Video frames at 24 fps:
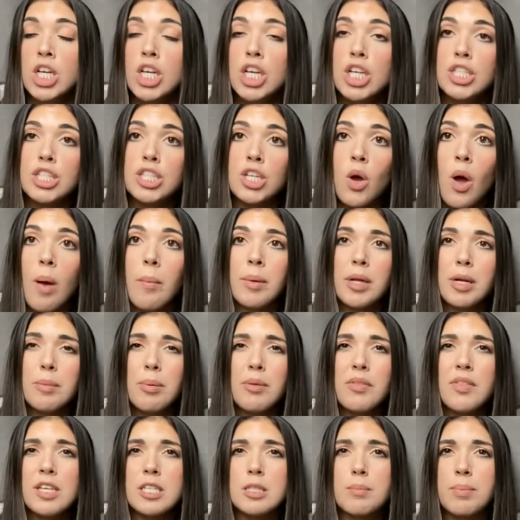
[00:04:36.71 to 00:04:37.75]
So I'm gonna
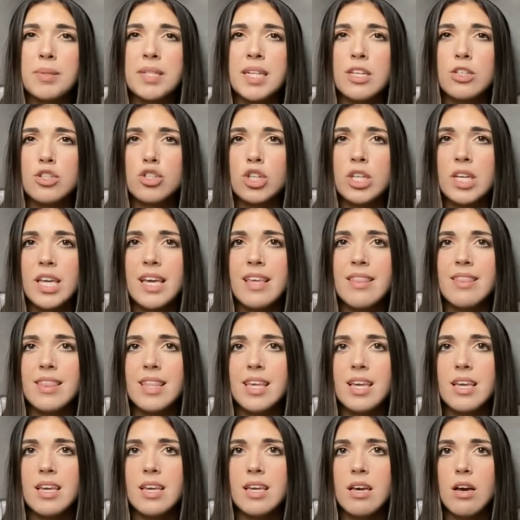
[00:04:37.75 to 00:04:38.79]
put these potentially in
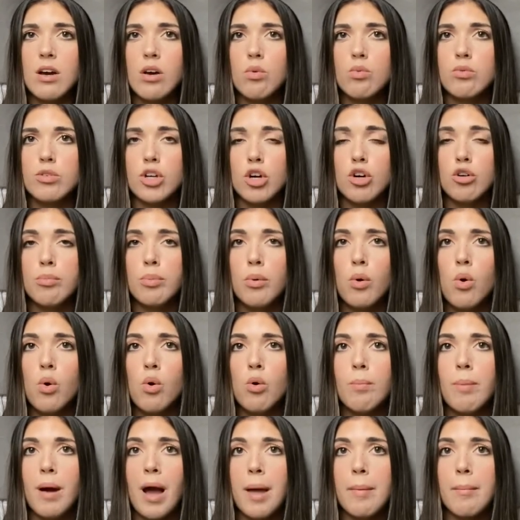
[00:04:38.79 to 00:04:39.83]
the dough
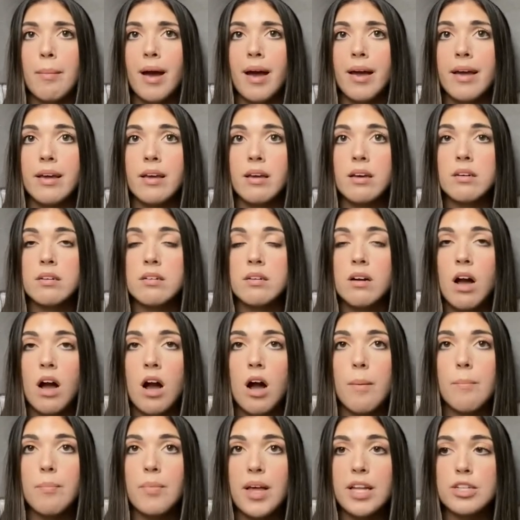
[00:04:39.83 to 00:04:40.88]
bowl by my
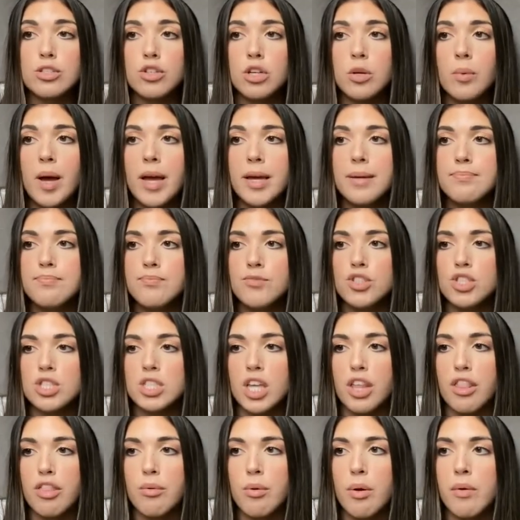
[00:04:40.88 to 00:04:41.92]
um, entryway, just
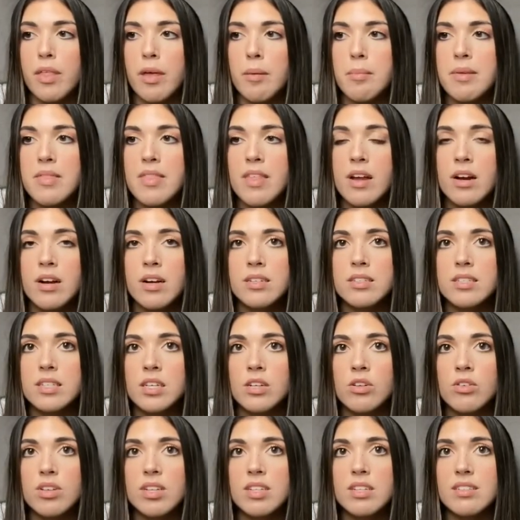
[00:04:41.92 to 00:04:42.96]
like throw them in there
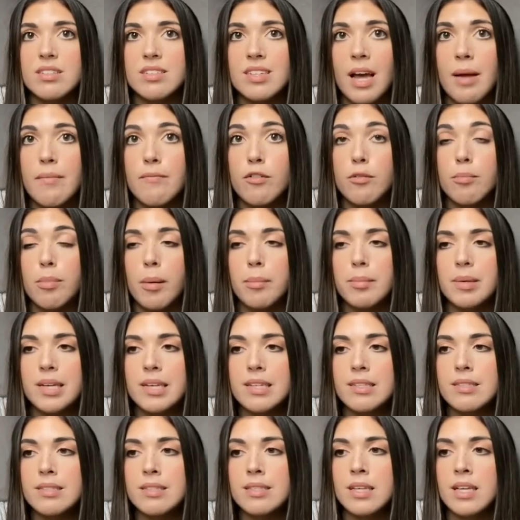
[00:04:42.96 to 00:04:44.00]
until it is time for
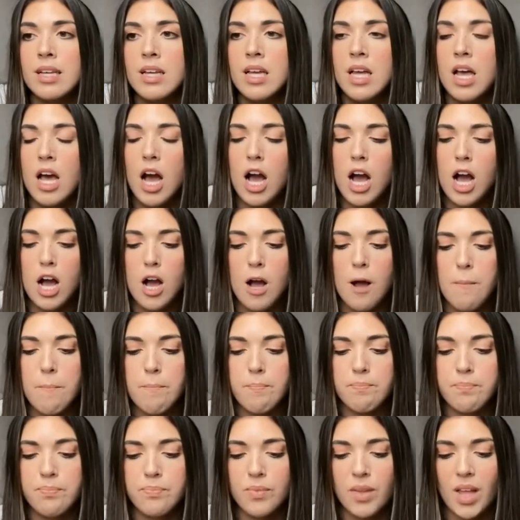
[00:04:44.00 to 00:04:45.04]
pumpkins.
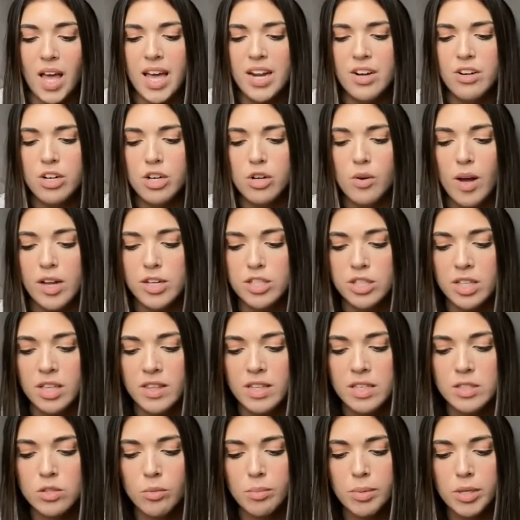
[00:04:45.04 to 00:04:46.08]
Um, I don't know, I just think
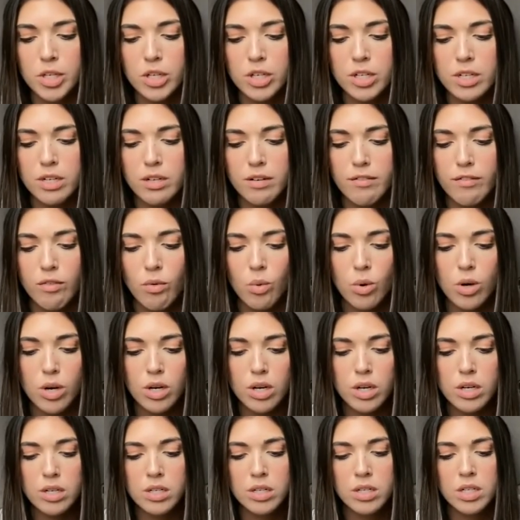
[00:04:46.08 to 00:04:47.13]
these will be good
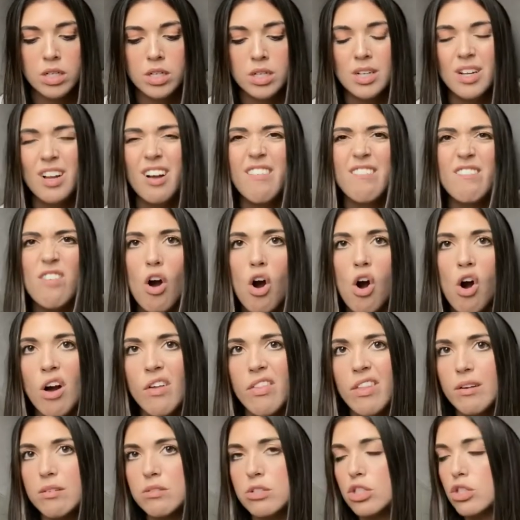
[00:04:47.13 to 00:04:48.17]
for fall,
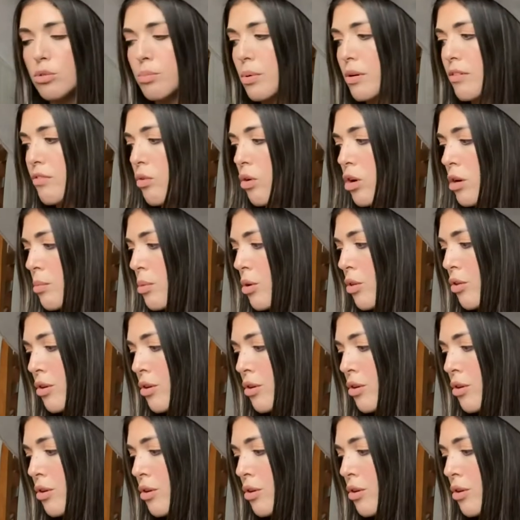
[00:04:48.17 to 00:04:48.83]
and they were super affordable.